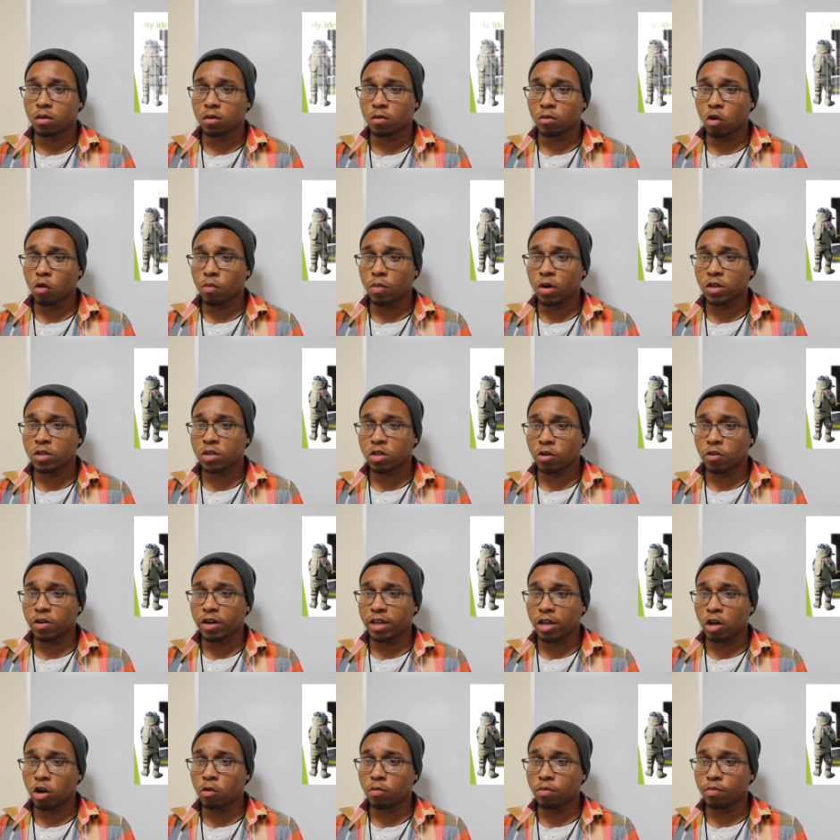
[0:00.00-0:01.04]
Robots
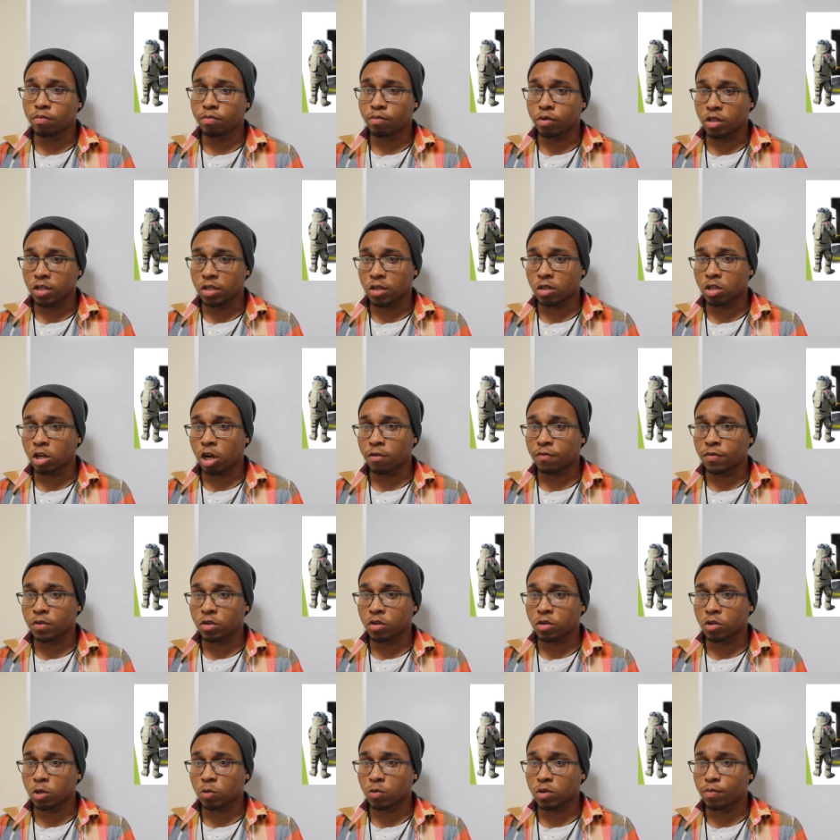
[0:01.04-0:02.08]
already help police
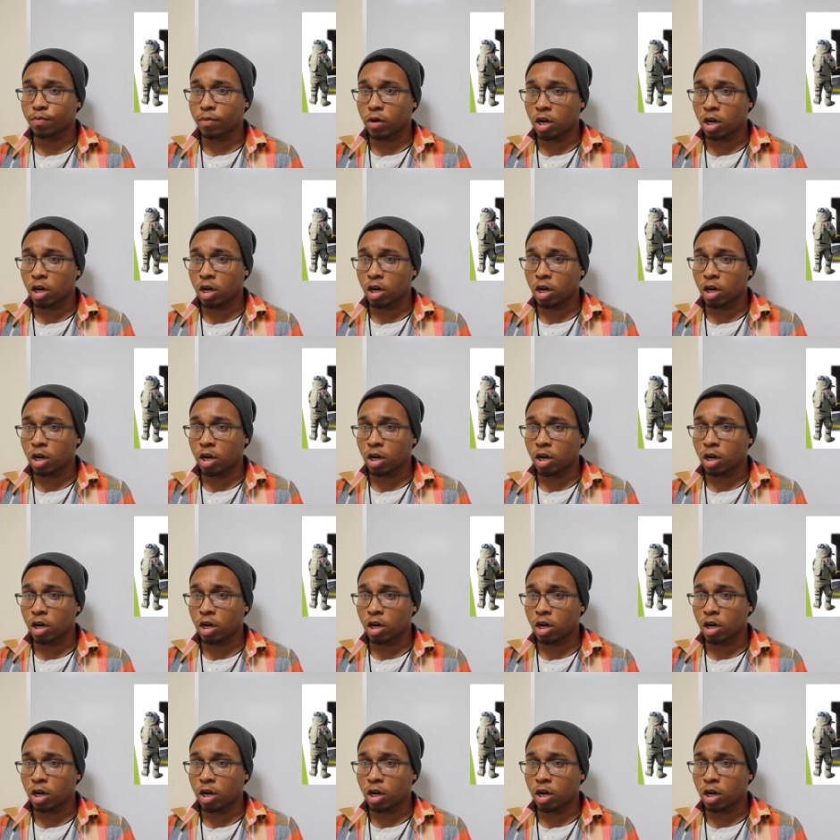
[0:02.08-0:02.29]
officers with